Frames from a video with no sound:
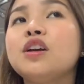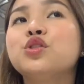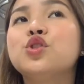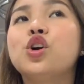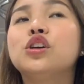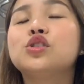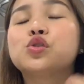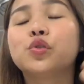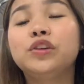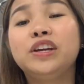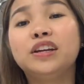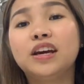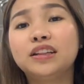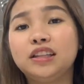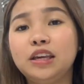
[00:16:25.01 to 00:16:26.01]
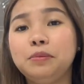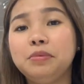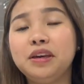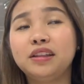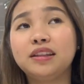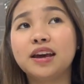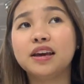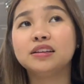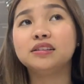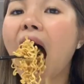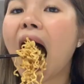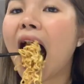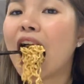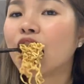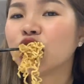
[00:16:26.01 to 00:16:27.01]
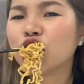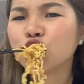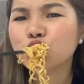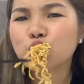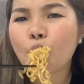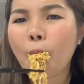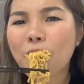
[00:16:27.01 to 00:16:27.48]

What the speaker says: You also need a TB test. You